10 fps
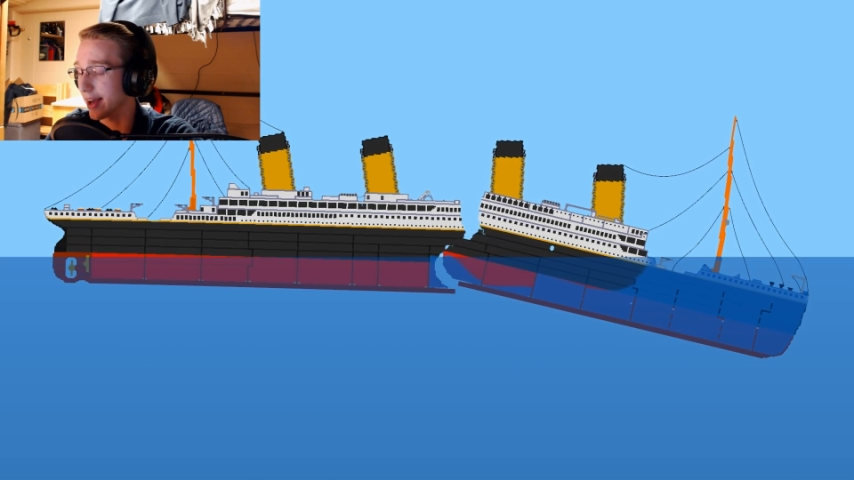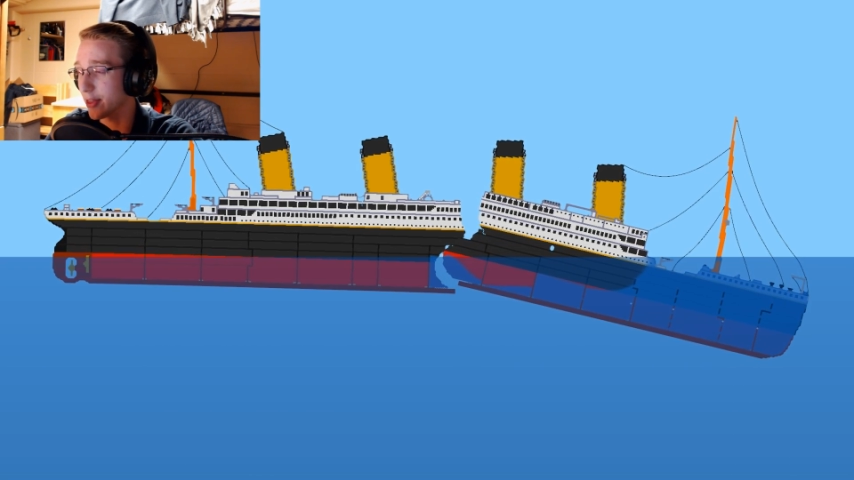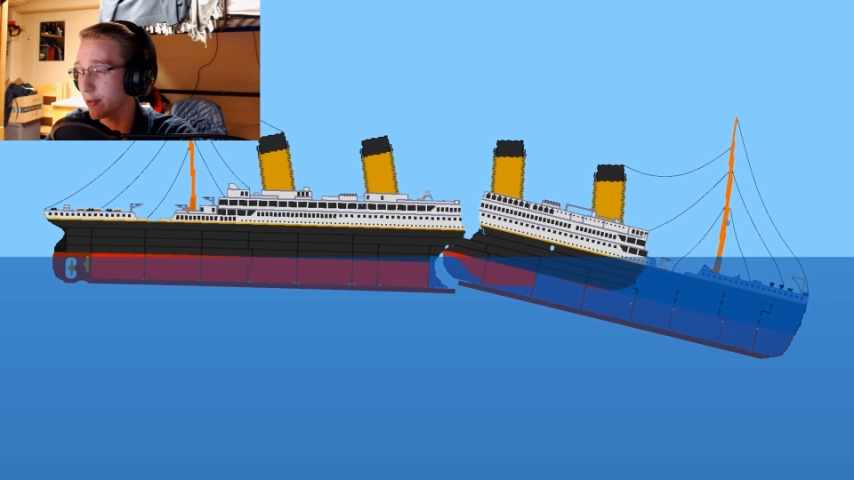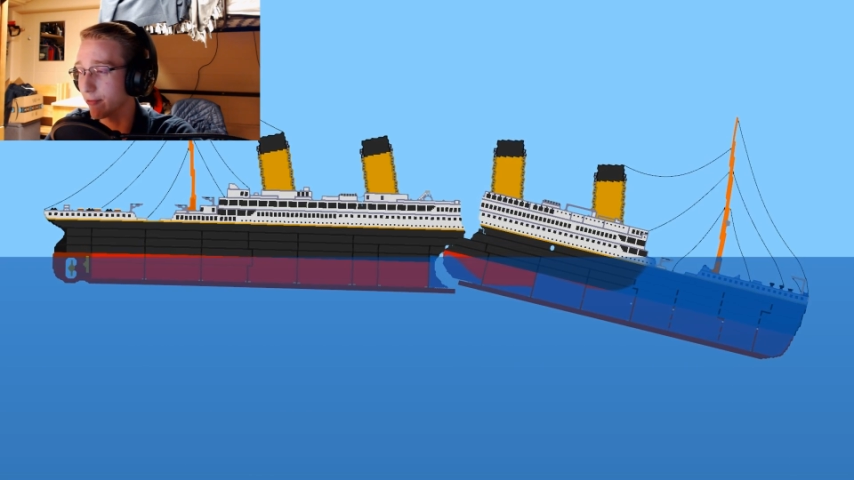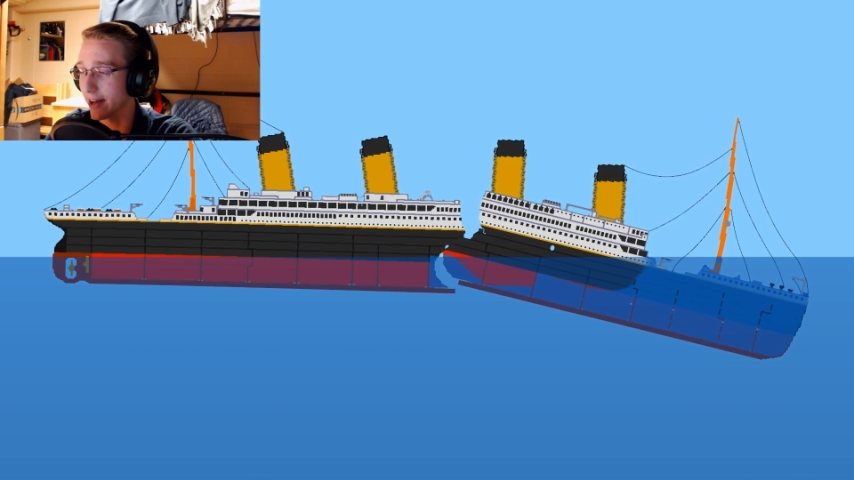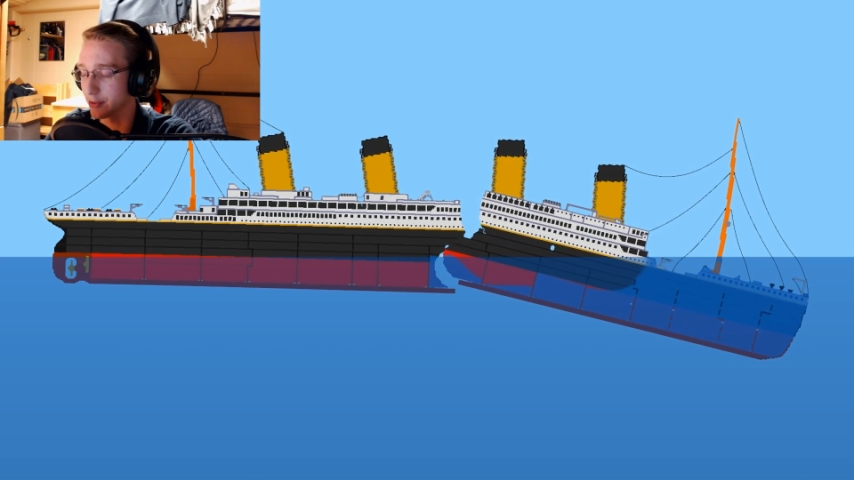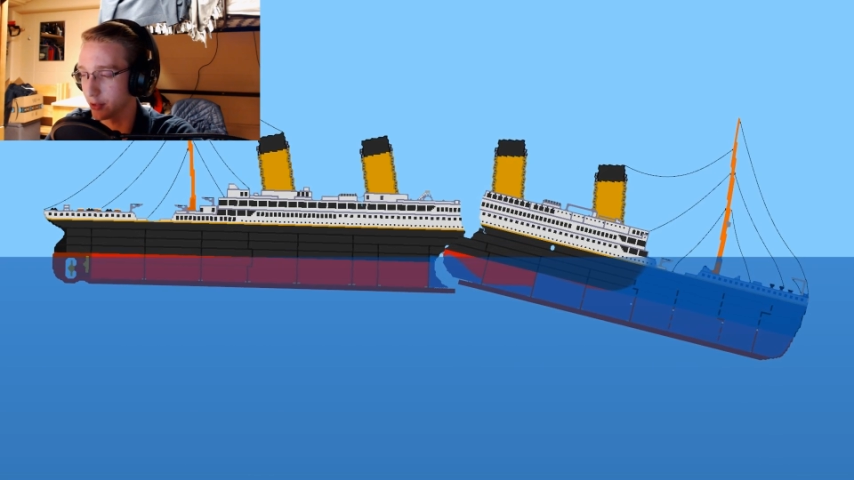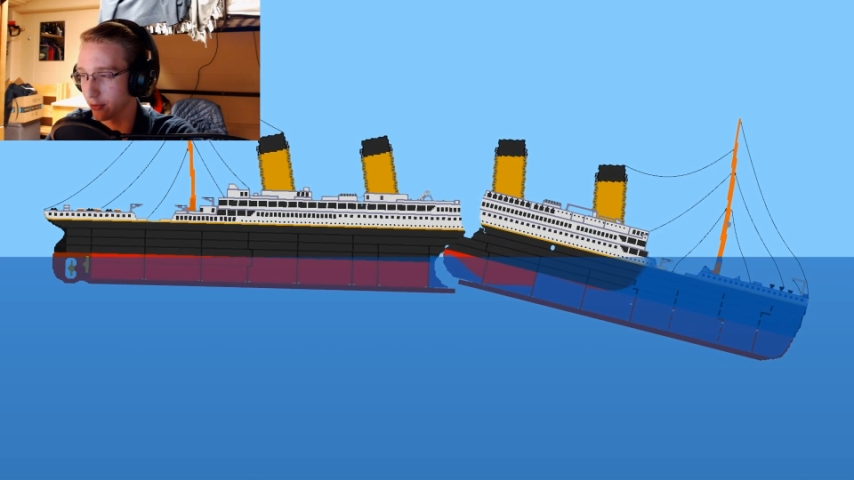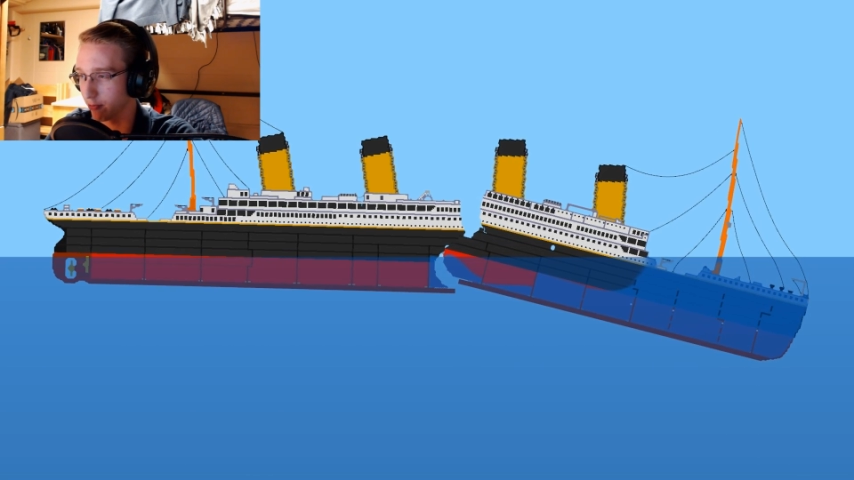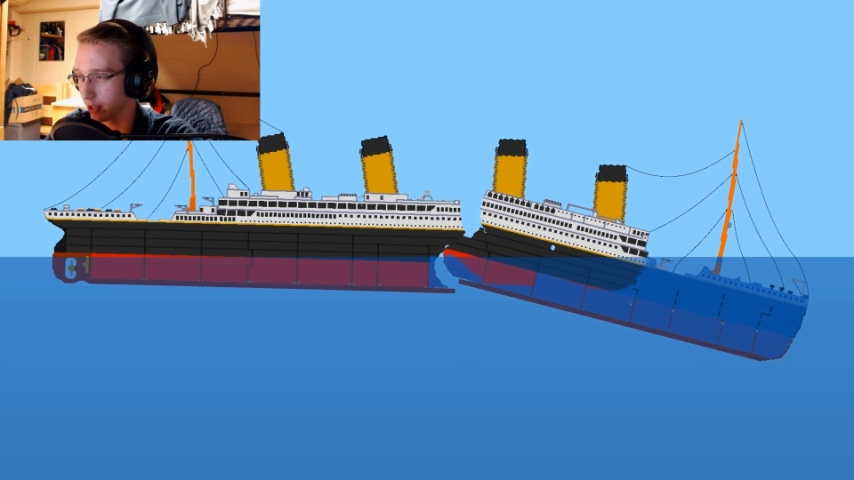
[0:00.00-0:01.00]
I think Fred
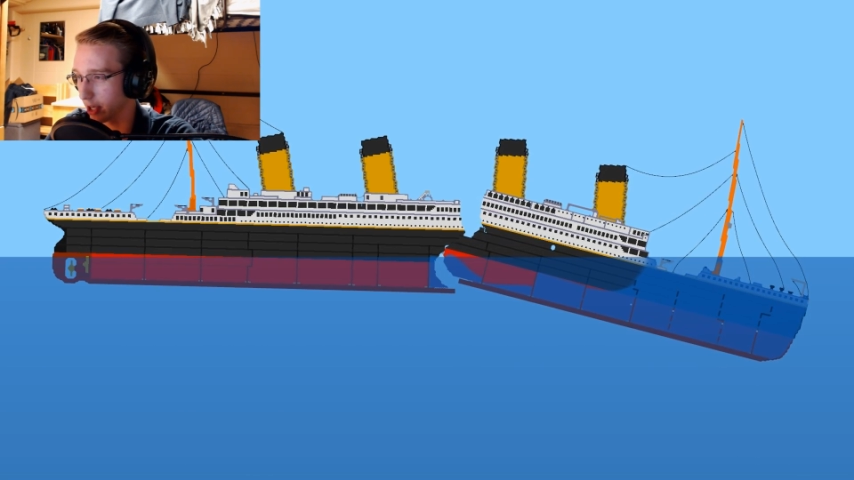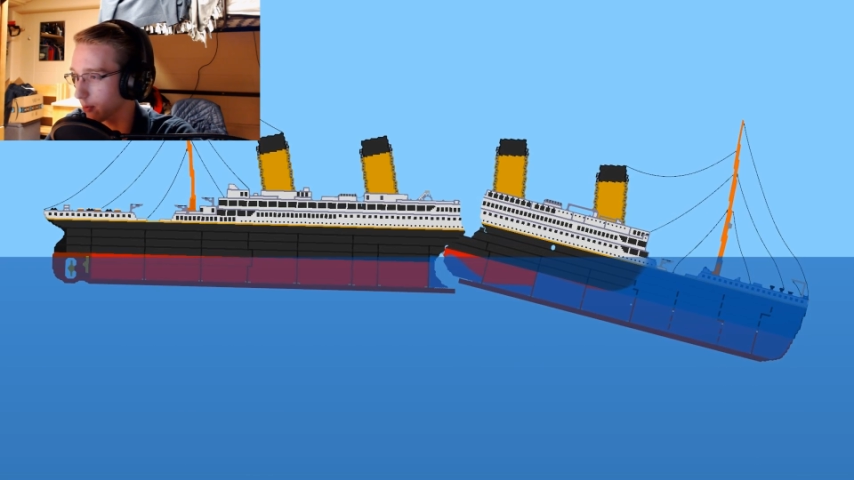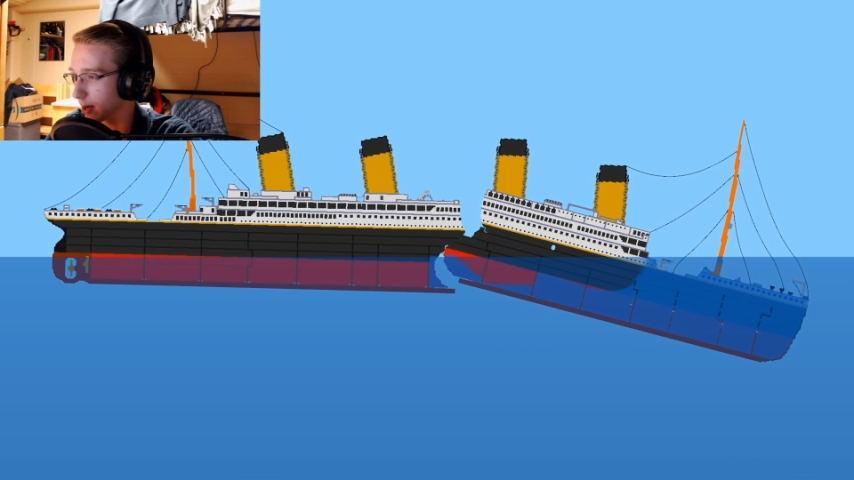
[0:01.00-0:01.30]
actually has a video